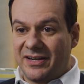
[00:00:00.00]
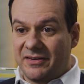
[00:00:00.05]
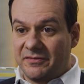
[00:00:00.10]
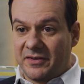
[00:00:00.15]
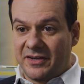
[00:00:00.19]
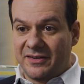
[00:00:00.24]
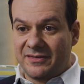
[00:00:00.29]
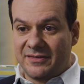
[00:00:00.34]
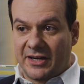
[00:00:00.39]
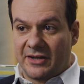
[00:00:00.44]

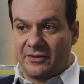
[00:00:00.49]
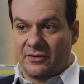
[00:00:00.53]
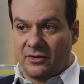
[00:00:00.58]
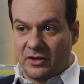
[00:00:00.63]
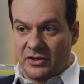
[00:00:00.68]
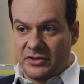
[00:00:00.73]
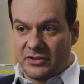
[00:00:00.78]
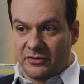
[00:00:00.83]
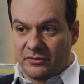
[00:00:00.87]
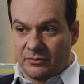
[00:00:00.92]
advanced
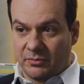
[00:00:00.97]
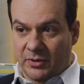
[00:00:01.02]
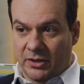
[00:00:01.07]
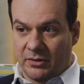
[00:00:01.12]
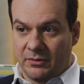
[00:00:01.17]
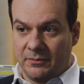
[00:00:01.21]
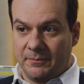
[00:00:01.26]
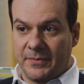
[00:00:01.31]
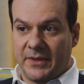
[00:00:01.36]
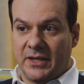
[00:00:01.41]
technology as
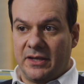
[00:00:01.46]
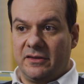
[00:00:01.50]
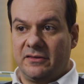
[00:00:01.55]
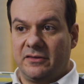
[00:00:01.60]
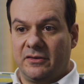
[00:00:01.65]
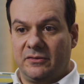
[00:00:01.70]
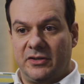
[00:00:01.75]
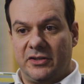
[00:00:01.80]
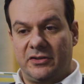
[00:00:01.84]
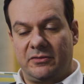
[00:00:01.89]
well.
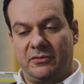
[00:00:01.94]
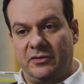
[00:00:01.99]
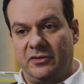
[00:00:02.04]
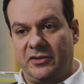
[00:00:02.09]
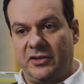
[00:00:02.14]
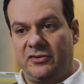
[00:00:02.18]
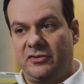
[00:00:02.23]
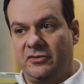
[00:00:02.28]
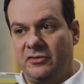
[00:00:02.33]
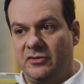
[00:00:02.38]
So the
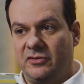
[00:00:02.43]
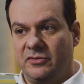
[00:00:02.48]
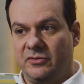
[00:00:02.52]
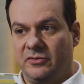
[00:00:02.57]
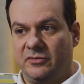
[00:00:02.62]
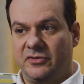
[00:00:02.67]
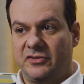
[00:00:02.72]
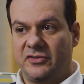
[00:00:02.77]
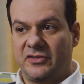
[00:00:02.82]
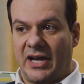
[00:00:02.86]
transition
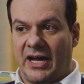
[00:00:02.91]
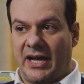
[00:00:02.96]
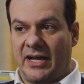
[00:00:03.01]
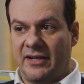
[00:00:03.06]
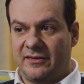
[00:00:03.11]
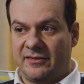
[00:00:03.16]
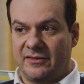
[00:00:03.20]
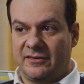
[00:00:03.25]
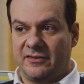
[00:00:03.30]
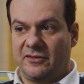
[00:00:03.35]
to
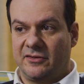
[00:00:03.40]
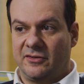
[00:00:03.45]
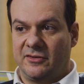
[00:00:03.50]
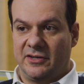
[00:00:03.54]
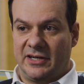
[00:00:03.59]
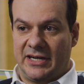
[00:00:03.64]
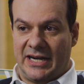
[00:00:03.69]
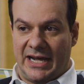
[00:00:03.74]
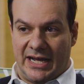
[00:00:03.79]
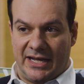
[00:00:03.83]
SaaS
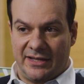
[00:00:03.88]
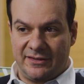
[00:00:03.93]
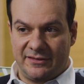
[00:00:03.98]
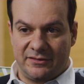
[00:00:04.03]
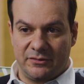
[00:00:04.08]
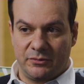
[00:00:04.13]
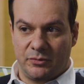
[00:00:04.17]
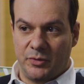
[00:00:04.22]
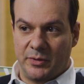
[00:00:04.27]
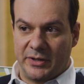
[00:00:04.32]
or
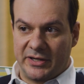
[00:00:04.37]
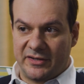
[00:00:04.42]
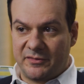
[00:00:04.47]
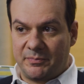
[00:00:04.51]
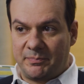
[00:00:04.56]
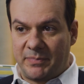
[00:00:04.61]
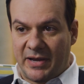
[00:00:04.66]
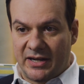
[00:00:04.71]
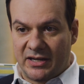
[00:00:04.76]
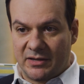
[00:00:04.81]
NaaS will
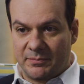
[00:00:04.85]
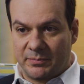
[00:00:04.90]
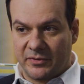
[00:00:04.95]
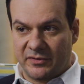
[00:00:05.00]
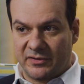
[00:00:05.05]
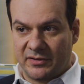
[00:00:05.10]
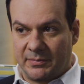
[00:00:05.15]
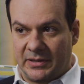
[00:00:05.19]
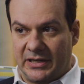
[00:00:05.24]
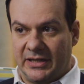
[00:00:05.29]
expand the
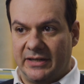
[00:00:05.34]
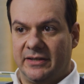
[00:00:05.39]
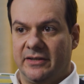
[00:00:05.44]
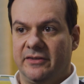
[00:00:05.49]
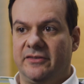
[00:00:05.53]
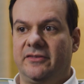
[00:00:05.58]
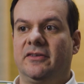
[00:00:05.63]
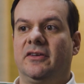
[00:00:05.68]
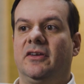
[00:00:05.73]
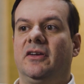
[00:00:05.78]

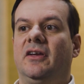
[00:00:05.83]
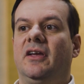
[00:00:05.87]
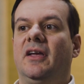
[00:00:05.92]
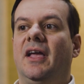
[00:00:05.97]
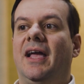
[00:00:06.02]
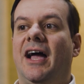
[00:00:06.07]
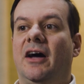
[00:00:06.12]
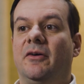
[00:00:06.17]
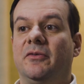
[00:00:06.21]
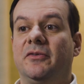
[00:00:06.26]
possibilities
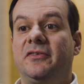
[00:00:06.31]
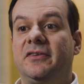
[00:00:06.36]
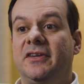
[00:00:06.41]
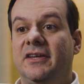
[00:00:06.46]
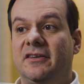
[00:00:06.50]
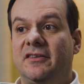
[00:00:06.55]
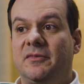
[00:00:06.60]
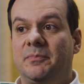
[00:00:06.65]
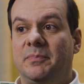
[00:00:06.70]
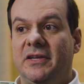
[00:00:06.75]
how
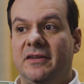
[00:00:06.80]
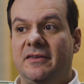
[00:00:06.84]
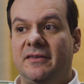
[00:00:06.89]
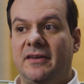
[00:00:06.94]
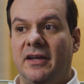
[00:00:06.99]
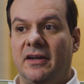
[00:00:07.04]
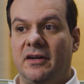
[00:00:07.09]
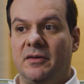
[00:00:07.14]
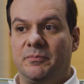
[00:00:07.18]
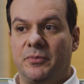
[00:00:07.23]
CSPs
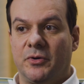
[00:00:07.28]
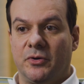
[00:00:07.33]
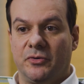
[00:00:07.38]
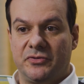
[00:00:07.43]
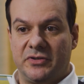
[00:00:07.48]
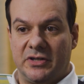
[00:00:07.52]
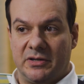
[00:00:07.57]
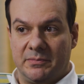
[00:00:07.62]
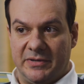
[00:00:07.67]
can approach their